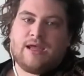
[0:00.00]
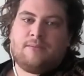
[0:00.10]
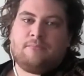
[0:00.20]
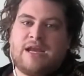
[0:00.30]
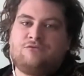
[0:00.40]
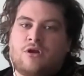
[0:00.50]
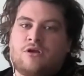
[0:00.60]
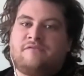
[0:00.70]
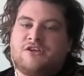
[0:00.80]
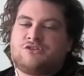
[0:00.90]
Many wrote
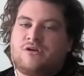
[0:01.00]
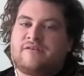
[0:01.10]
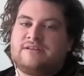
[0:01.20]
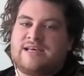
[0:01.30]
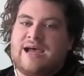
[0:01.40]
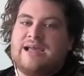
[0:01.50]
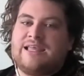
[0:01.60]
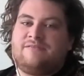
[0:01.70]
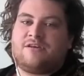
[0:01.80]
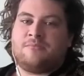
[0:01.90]
Fisher off entirely
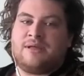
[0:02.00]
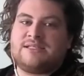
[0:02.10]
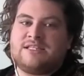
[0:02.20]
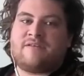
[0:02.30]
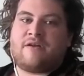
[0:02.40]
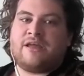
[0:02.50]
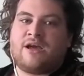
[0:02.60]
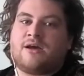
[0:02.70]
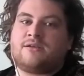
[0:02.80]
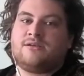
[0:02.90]
for committing the very
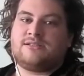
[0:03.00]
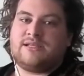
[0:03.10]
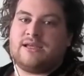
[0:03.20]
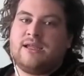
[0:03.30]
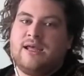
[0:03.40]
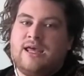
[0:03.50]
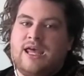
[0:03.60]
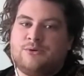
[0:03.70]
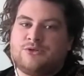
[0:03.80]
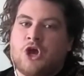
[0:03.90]
cardinal sin he
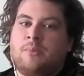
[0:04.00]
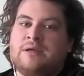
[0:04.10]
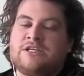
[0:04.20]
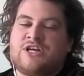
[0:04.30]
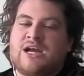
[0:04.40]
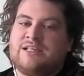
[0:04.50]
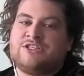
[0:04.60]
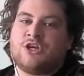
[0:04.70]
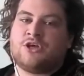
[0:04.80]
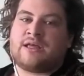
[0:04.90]
was hoping to challenge
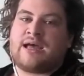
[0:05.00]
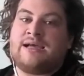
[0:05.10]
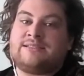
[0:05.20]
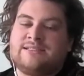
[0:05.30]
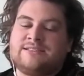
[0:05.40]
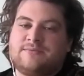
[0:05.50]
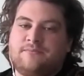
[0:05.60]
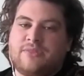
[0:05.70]
in other guises